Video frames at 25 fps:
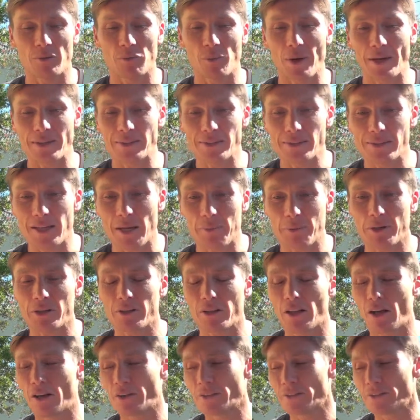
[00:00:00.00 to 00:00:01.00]
one step
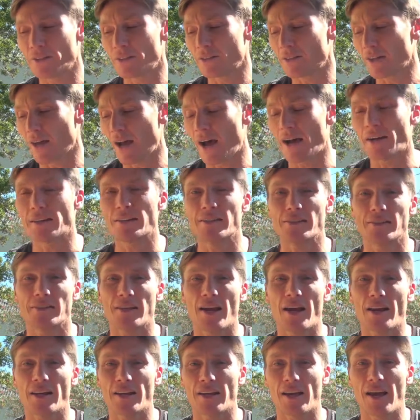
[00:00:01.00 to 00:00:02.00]
closer to
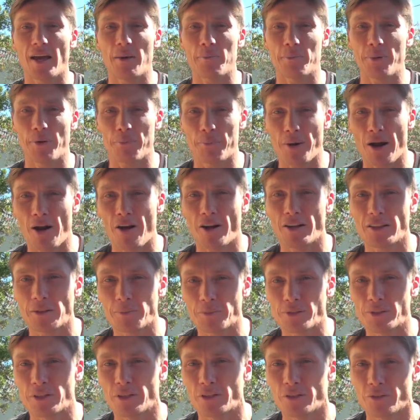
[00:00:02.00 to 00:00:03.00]
understanding and preparing
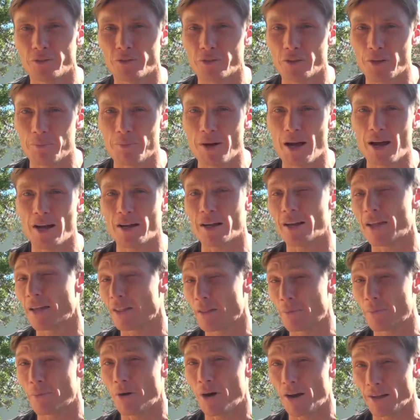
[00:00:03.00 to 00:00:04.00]
themselves for the market
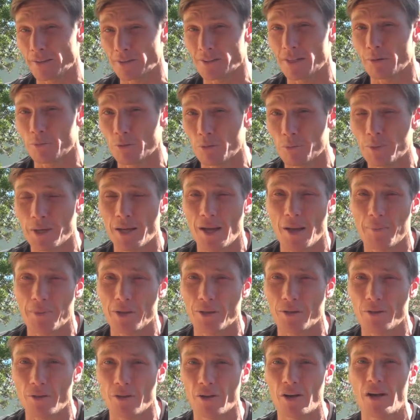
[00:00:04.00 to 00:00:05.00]
and the buyers that will be
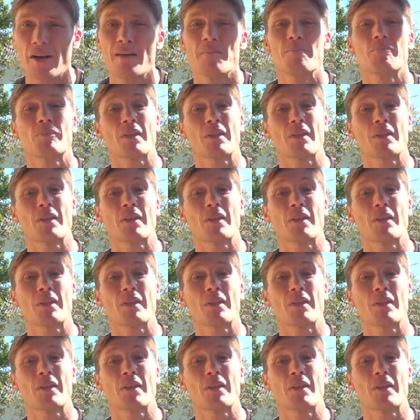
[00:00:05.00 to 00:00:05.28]
coming through.